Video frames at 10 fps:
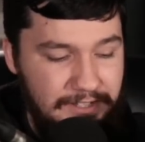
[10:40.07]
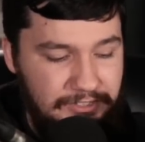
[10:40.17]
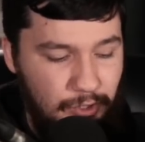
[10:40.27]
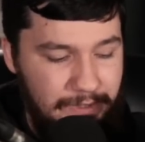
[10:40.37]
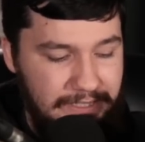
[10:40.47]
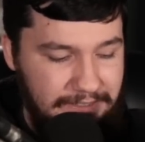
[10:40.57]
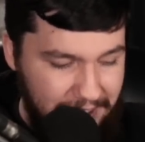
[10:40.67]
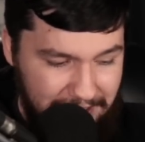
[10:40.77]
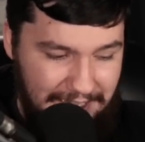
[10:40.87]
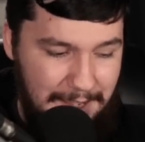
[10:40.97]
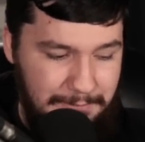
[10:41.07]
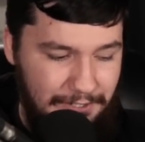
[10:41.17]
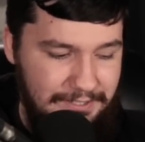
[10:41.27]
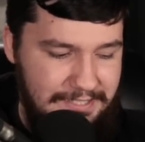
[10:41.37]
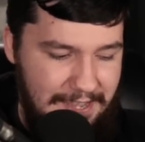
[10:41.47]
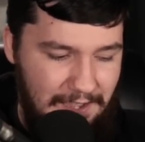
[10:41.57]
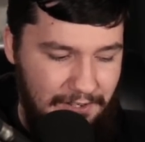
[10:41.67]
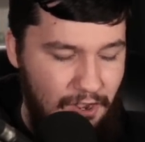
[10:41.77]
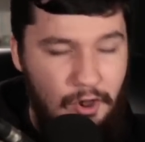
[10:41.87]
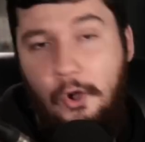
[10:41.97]
So when the GitLab goes
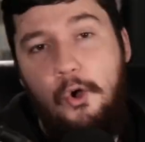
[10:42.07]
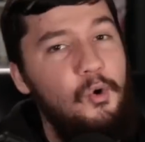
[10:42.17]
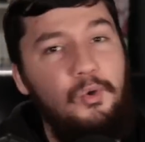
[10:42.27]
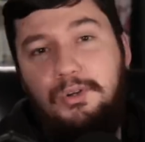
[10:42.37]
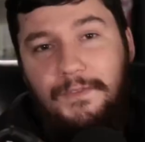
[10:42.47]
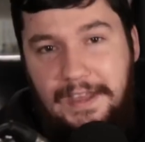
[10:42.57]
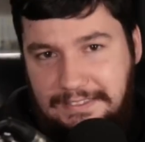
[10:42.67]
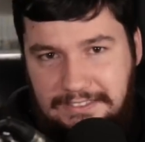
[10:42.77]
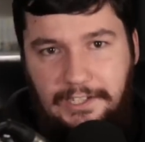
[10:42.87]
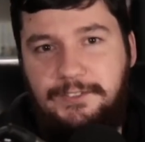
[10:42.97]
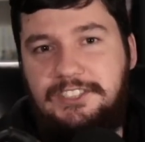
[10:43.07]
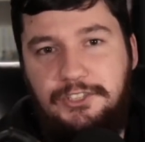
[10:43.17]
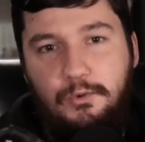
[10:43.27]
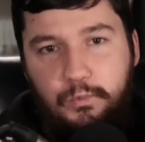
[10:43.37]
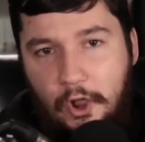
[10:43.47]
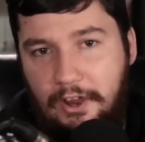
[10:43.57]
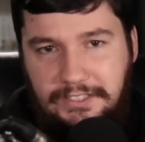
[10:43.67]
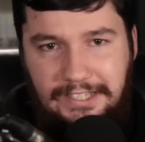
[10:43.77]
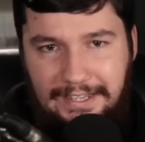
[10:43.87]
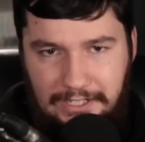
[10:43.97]
down, all of that stuff still
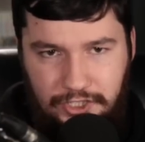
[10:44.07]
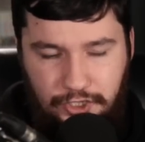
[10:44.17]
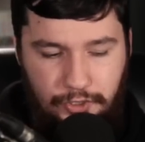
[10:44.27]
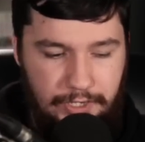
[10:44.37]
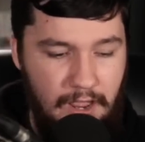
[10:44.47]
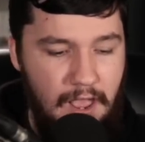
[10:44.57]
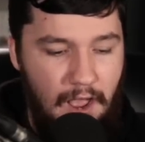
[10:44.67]
works like it should.